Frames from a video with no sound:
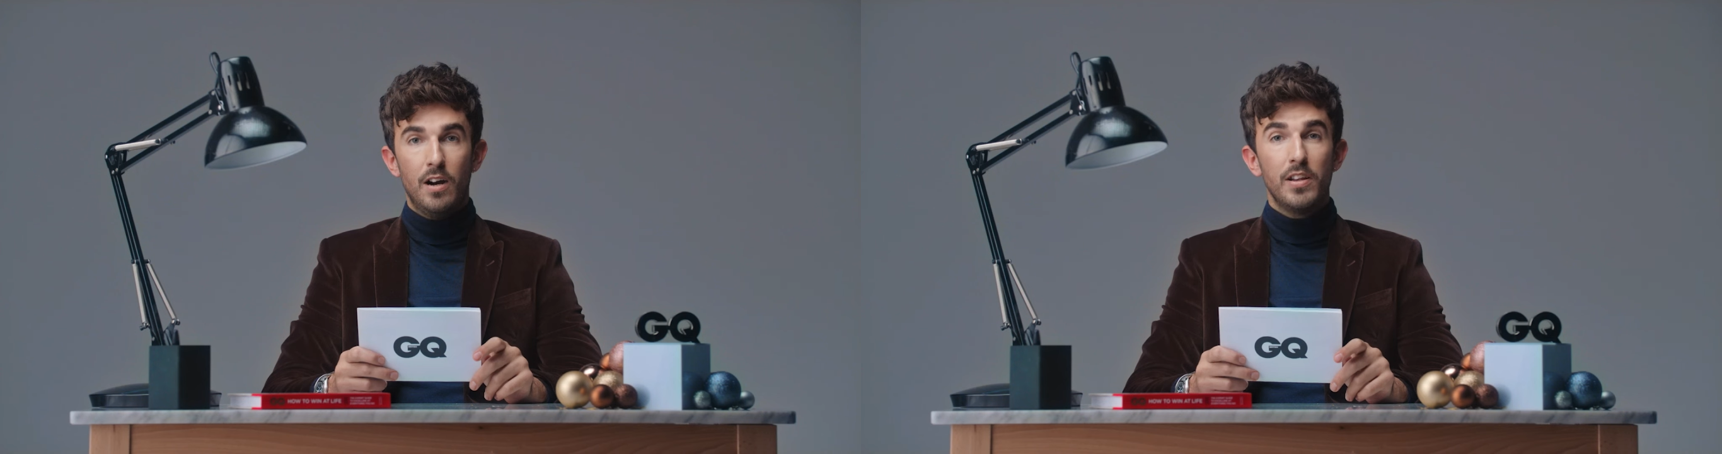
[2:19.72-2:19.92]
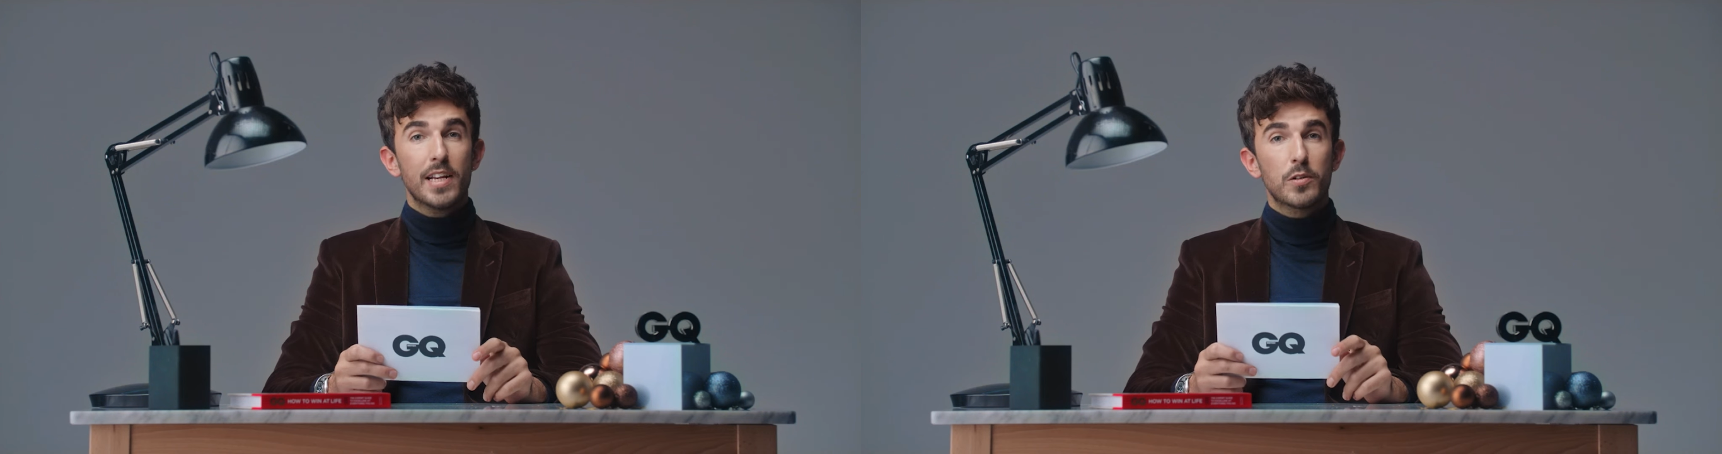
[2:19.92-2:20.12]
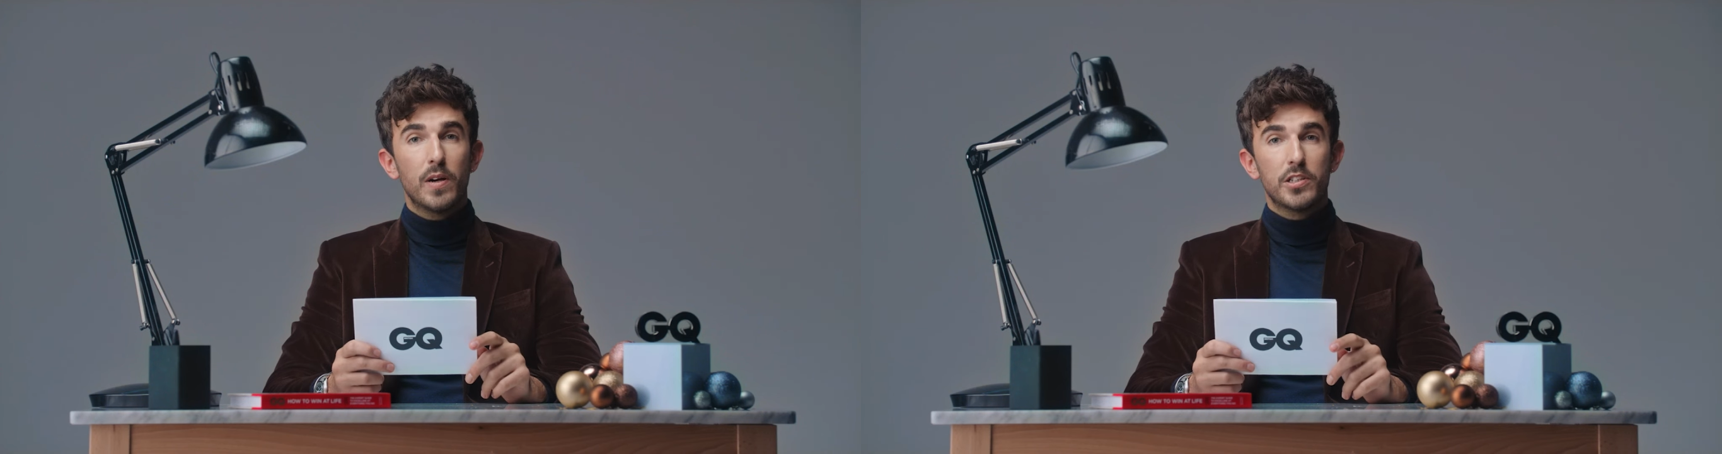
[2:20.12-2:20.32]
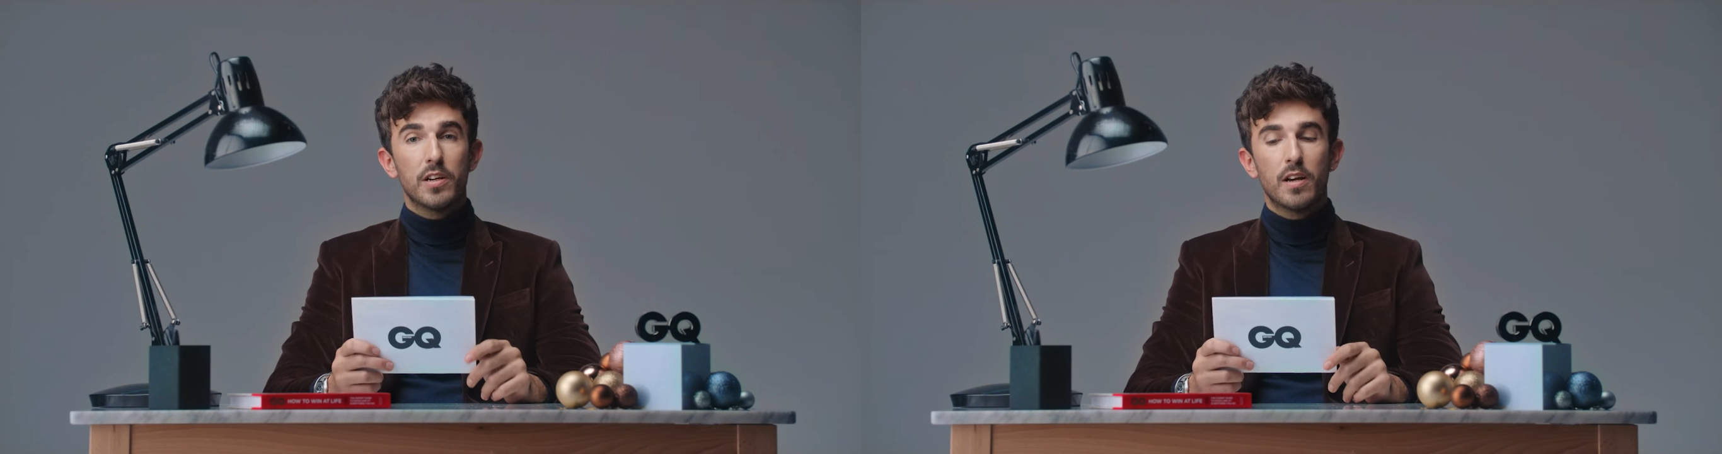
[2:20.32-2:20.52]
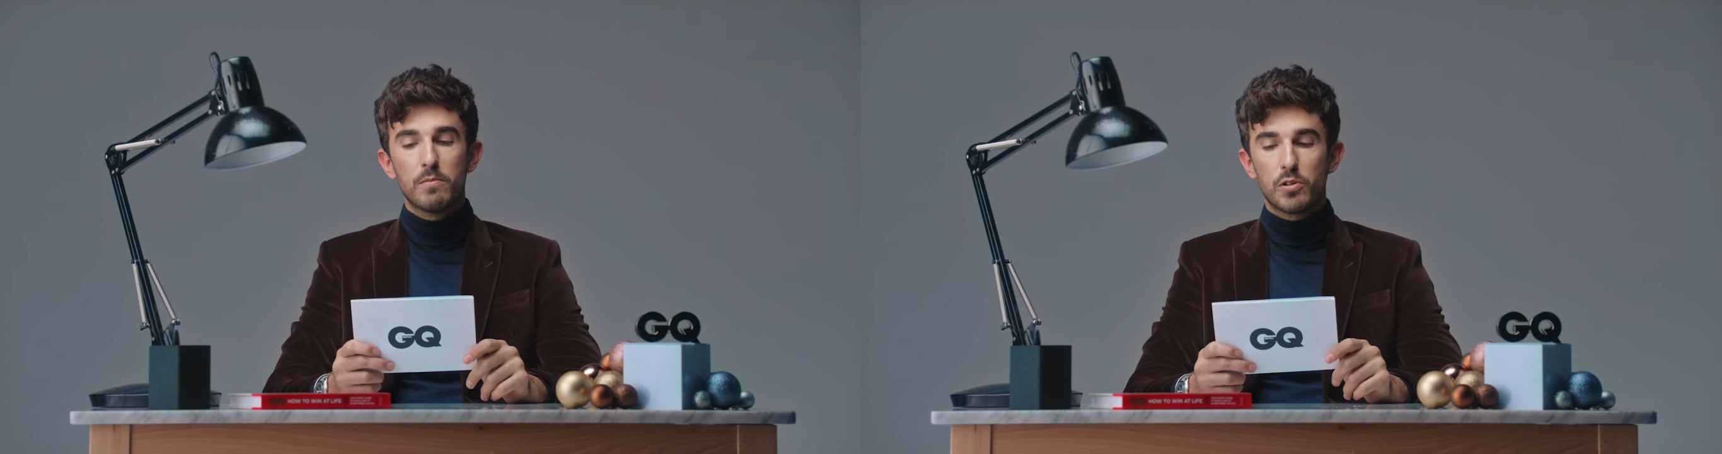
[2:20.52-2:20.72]
Our next
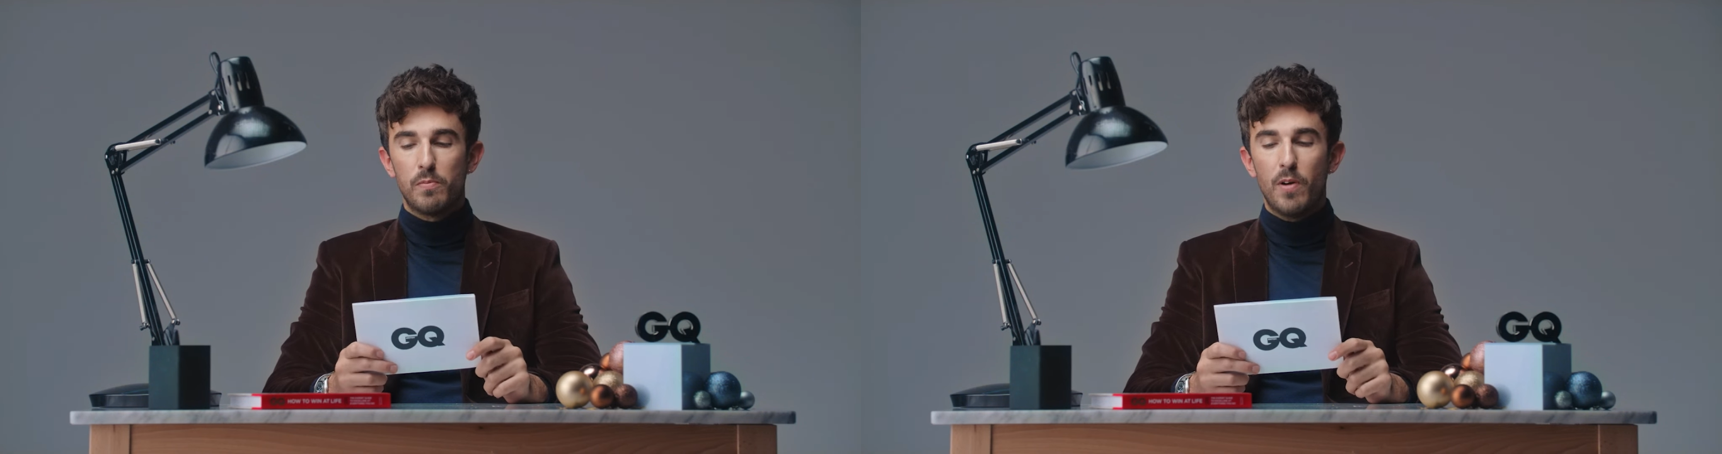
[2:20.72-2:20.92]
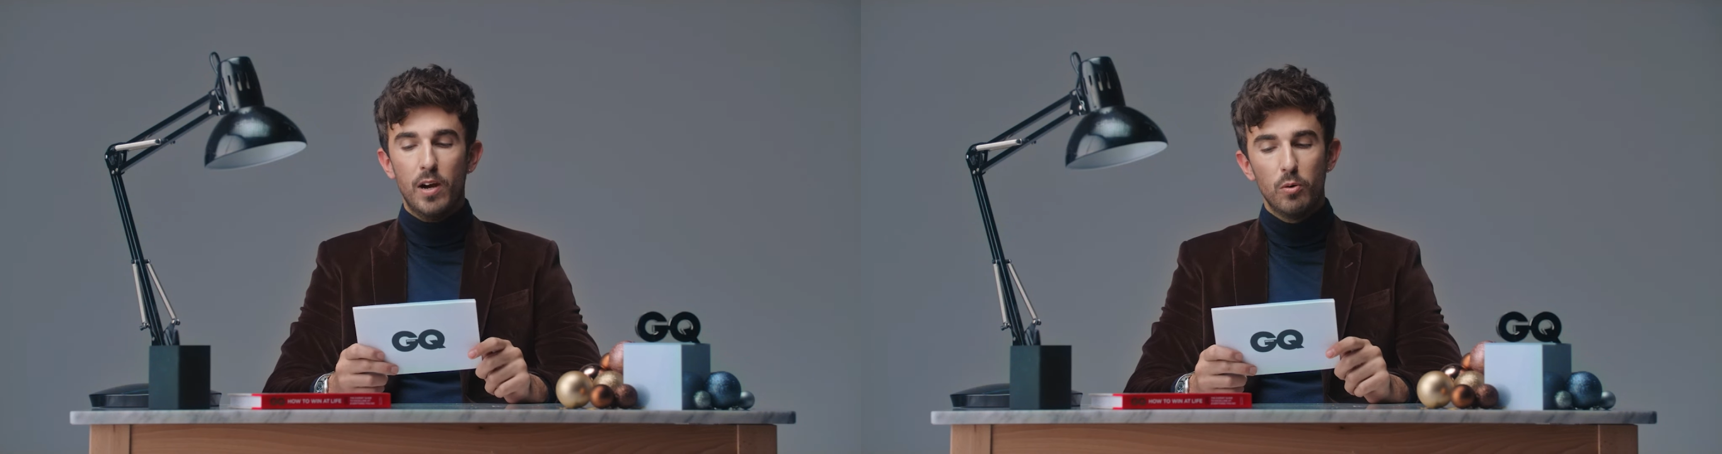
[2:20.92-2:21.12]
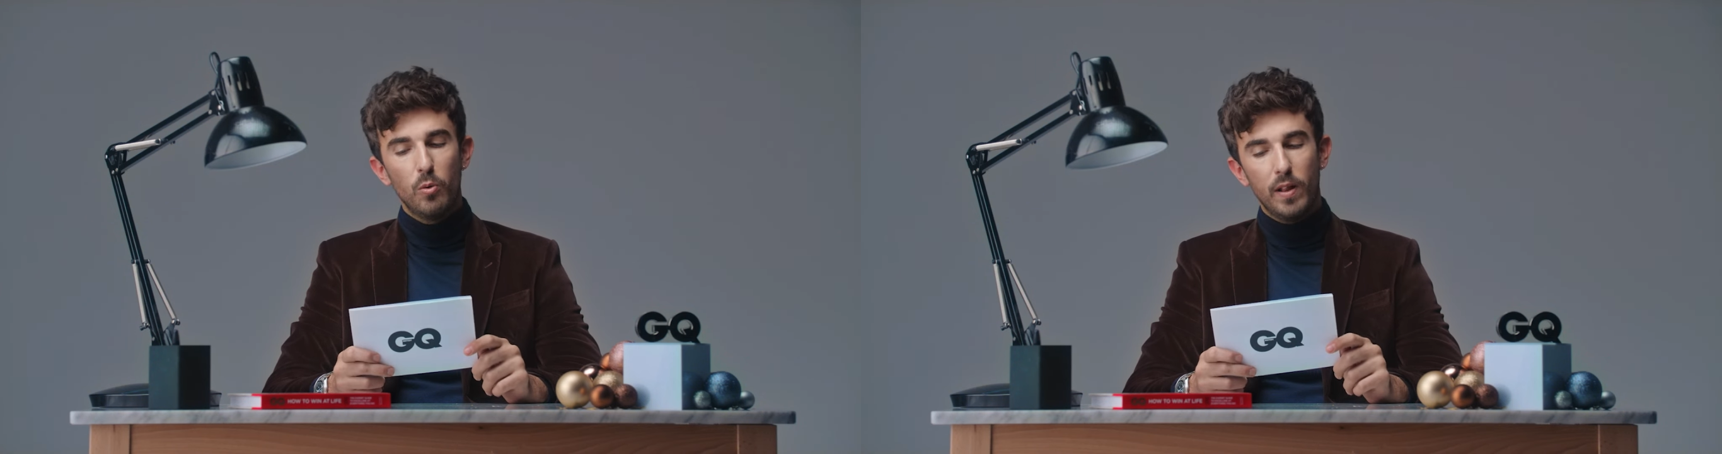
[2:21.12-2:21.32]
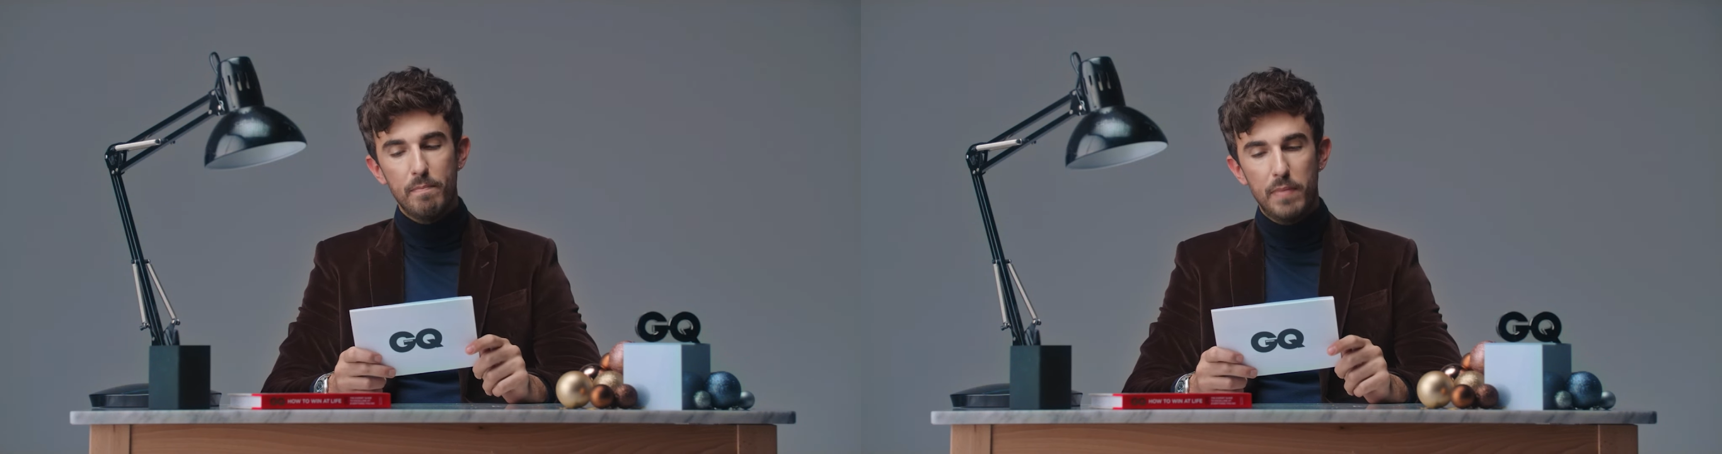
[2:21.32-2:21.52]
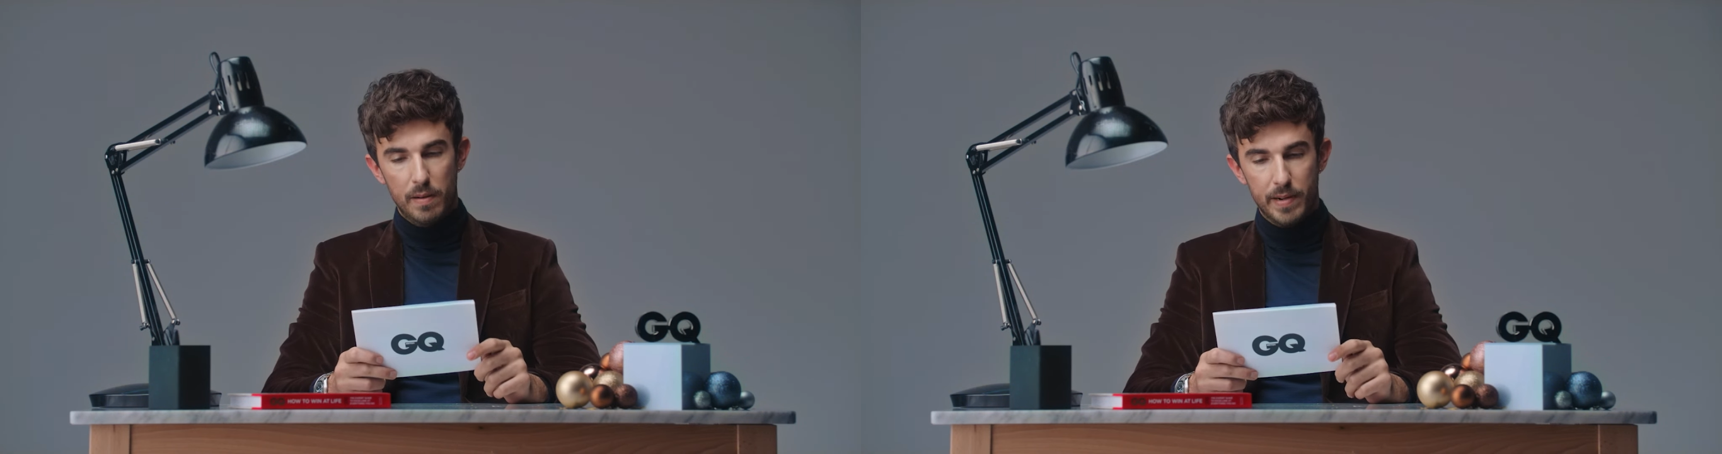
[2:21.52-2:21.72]
question comes from Rahul in
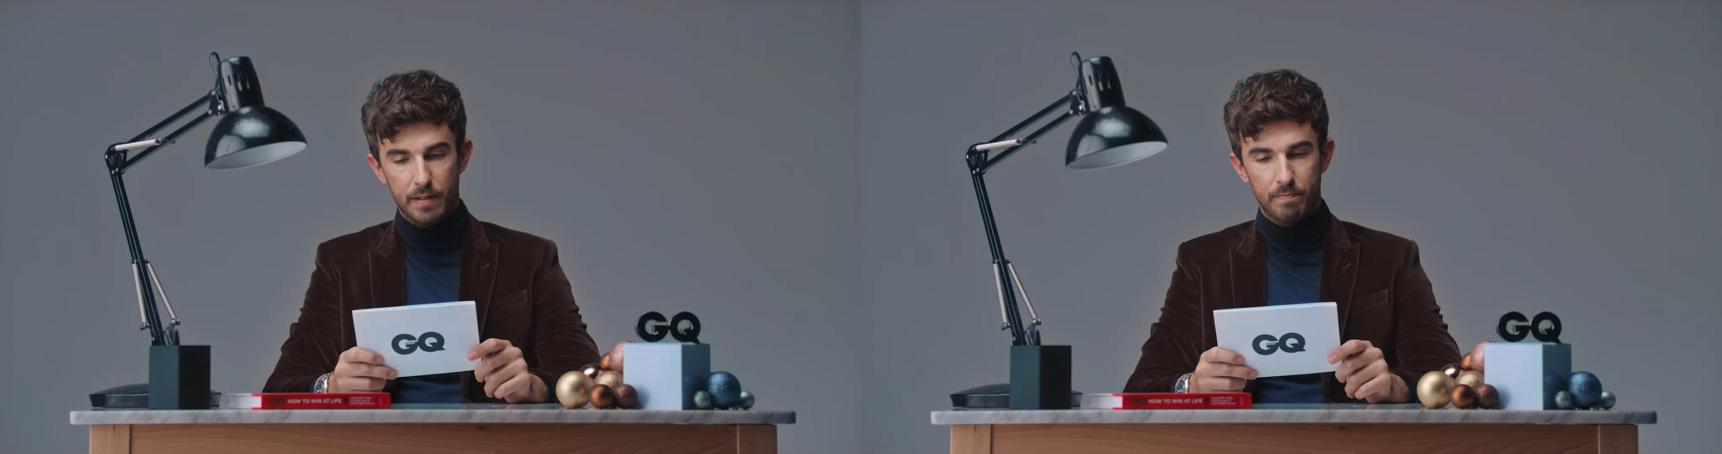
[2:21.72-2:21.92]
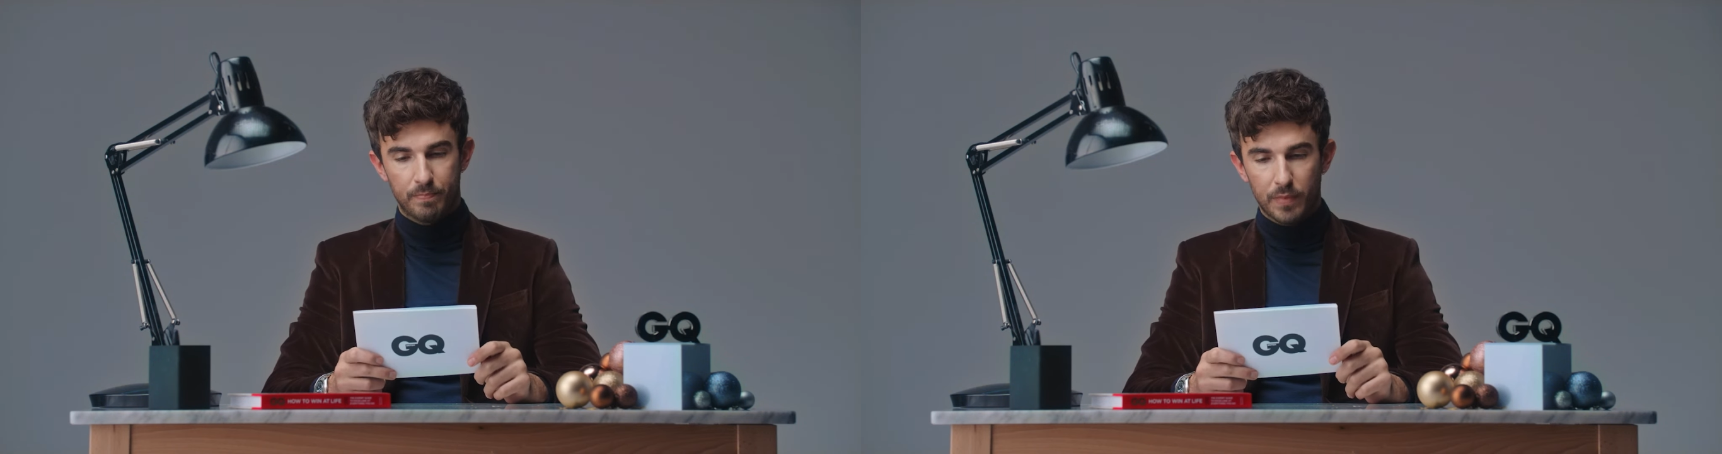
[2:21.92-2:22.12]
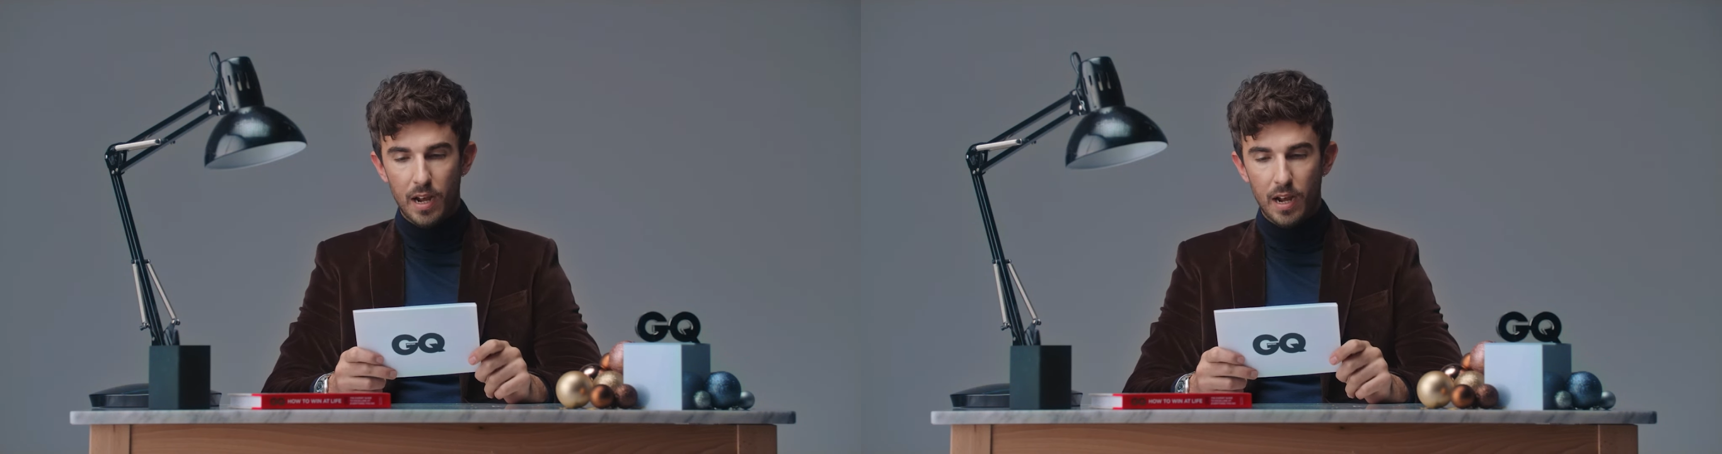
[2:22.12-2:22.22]
Birmingham.